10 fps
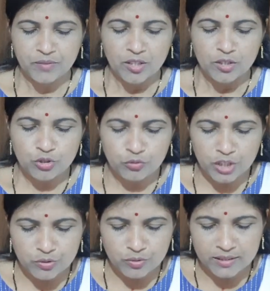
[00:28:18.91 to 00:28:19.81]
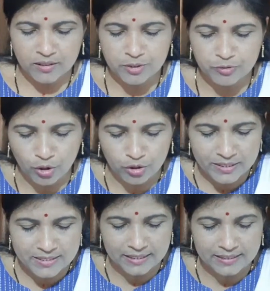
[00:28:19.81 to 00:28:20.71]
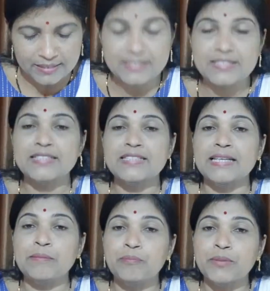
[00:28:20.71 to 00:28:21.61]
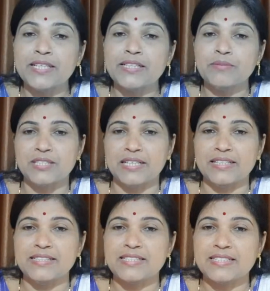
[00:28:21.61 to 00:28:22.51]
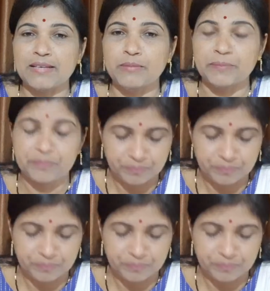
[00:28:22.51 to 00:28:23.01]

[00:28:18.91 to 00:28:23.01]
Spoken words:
So which one of the following sentence is imperative sentence? Tell me.